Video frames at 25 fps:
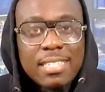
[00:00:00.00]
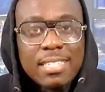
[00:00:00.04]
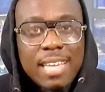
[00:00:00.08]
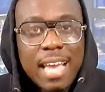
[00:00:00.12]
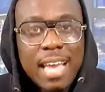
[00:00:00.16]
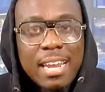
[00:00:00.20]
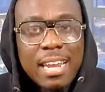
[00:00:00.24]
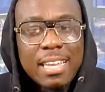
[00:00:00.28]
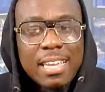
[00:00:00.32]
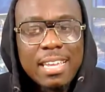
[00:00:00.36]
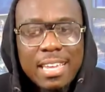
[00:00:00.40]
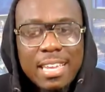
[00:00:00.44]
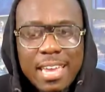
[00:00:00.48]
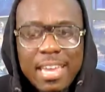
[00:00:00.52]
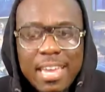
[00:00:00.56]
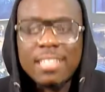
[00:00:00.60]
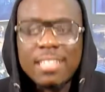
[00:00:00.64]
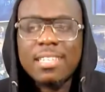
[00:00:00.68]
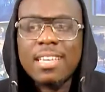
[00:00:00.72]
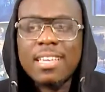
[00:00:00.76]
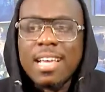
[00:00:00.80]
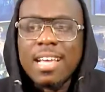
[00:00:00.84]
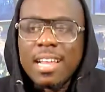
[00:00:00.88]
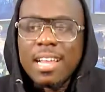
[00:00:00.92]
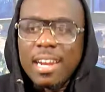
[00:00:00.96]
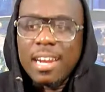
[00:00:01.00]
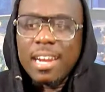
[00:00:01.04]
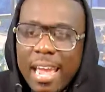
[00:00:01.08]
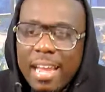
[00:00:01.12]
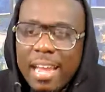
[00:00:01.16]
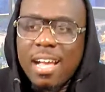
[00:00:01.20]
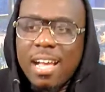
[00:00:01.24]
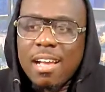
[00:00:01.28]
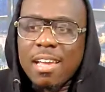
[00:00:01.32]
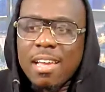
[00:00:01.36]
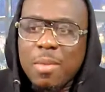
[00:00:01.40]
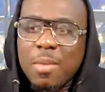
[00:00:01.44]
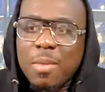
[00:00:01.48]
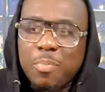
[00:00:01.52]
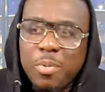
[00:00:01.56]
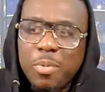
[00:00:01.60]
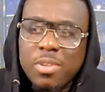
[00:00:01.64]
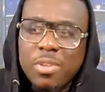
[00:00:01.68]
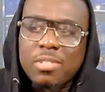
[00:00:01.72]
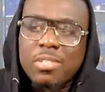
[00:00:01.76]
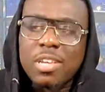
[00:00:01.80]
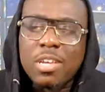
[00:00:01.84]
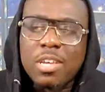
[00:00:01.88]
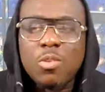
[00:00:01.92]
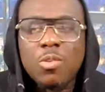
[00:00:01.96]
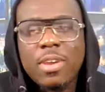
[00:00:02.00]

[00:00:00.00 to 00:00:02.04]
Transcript: at the gate. Like I keep on saying,